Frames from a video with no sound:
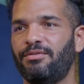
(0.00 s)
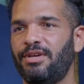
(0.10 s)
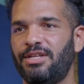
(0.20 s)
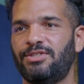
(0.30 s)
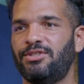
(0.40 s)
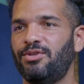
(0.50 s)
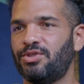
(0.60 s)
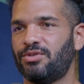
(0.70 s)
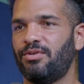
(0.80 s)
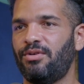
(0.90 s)

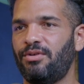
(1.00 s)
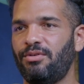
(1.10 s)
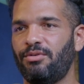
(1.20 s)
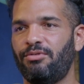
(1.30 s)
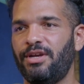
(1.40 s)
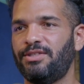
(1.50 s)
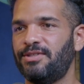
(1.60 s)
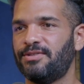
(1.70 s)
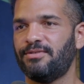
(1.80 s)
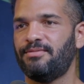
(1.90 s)
institutional
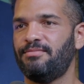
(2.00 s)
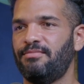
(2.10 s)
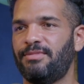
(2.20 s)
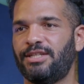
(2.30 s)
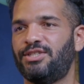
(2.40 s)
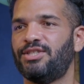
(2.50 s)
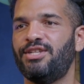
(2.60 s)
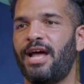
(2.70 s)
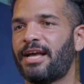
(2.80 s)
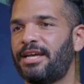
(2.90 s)
racism that's just
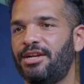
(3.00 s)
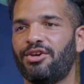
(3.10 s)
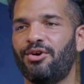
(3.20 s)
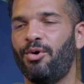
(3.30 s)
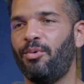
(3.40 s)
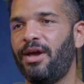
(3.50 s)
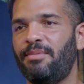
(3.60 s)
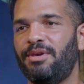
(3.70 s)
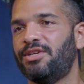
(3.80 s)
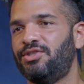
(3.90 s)
not going to go away
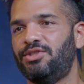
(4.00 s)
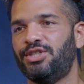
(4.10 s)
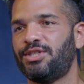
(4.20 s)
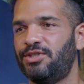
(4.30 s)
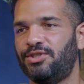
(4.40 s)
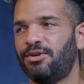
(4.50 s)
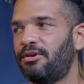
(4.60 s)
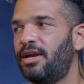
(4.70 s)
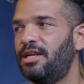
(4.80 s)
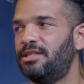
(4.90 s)
because you're
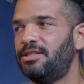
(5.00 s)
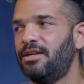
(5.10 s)
rich.